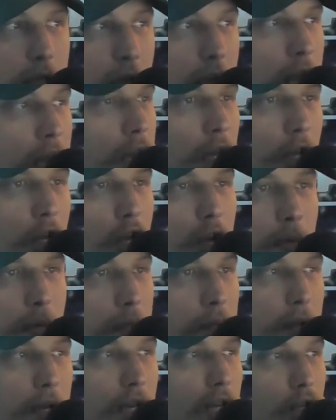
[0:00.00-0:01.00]
that
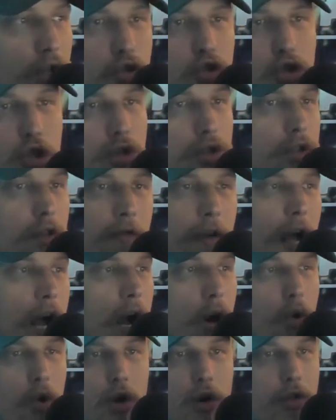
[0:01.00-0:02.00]
human beings just
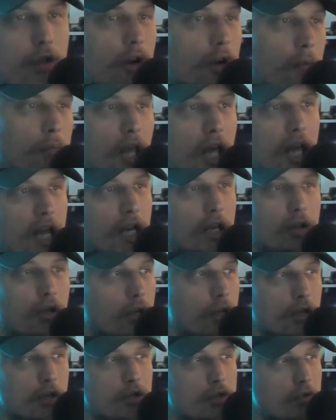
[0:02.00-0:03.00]
devour and they're a plague and they're
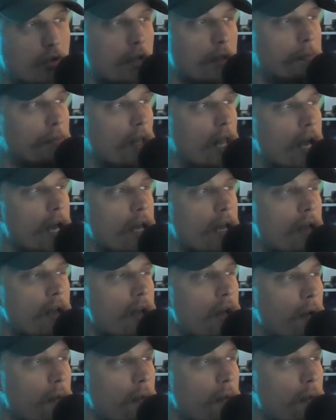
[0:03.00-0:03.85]
going to destroy the planet.